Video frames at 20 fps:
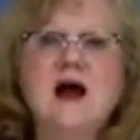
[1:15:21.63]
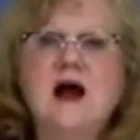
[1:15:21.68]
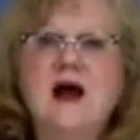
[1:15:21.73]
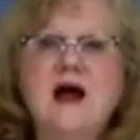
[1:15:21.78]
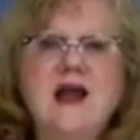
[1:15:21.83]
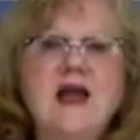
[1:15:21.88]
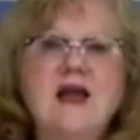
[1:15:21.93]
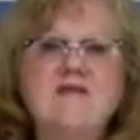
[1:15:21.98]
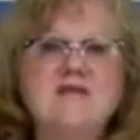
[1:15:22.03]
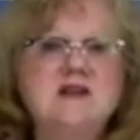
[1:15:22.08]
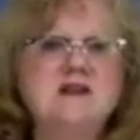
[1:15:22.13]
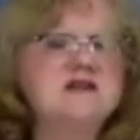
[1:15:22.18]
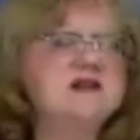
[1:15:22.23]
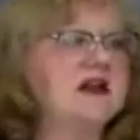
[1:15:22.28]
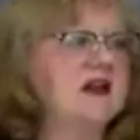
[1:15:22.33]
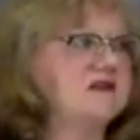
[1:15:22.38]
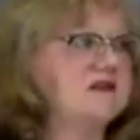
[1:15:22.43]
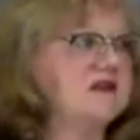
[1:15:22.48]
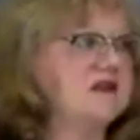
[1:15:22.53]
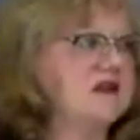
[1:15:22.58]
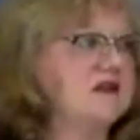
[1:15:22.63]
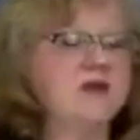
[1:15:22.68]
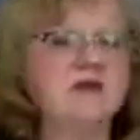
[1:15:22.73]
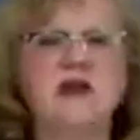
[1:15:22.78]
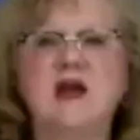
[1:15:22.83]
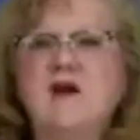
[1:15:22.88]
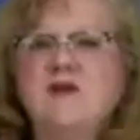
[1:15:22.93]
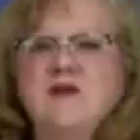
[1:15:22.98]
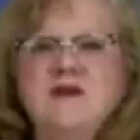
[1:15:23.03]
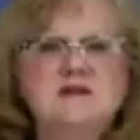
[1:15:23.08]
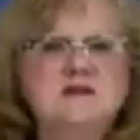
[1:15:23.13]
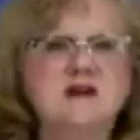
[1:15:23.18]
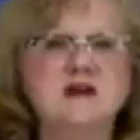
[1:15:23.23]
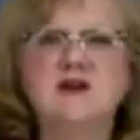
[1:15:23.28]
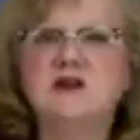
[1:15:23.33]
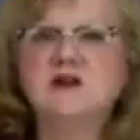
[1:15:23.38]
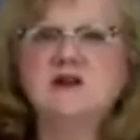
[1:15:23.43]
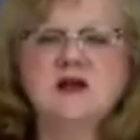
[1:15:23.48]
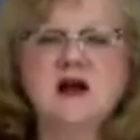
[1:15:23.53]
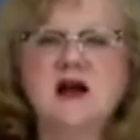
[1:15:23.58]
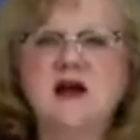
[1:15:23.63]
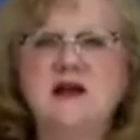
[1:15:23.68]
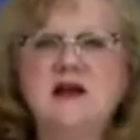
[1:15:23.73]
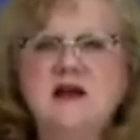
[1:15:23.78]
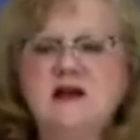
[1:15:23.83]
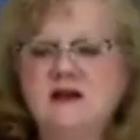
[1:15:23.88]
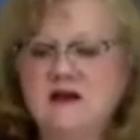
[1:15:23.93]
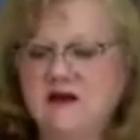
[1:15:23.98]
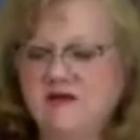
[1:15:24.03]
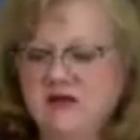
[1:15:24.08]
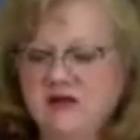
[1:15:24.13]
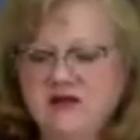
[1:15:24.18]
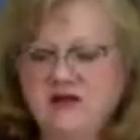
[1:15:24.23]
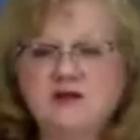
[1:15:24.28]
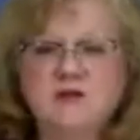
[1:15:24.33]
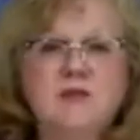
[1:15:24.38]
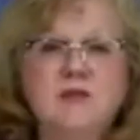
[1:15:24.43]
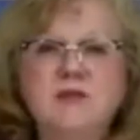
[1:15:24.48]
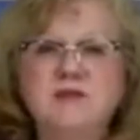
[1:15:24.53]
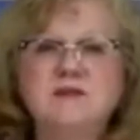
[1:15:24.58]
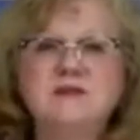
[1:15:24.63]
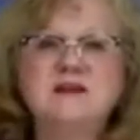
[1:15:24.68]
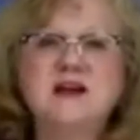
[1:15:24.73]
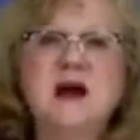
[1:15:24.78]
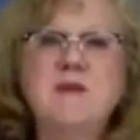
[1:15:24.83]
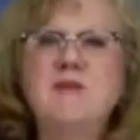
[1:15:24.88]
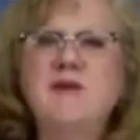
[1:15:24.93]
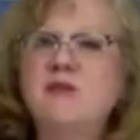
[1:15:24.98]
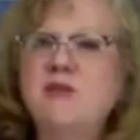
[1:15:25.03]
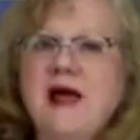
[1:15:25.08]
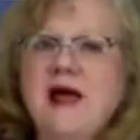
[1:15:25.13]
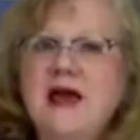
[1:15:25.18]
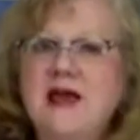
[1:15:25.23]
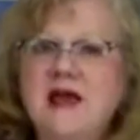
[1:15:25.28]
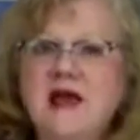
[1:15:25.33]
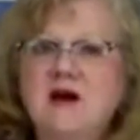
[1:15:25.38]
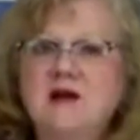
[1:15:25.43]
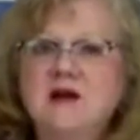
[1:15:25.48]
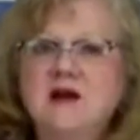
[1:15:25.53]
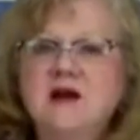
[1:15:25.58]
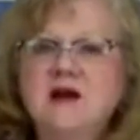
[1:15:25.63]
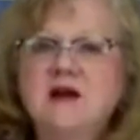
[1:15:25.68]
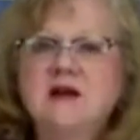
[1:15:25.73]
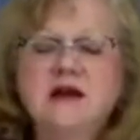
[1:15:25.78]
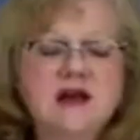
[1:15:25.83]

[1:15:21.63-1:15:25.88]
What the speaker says: I haven't tested it with every single lining, every single type of blackout.